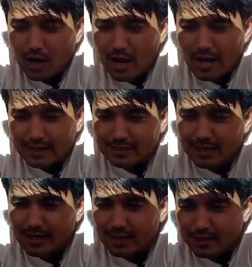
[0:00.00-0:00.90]
I
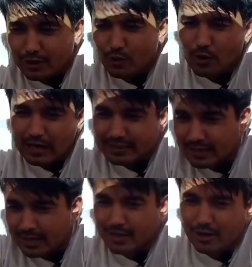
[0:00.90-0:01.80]
think you are
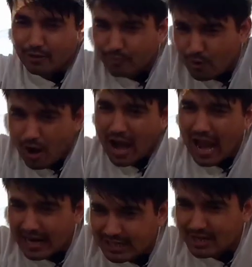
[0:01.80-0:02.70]
thinking
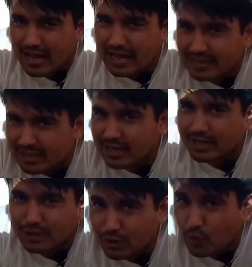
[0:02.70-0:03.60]
right. I
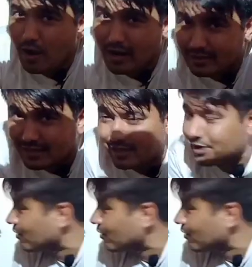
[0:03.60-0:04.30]
think you are thinking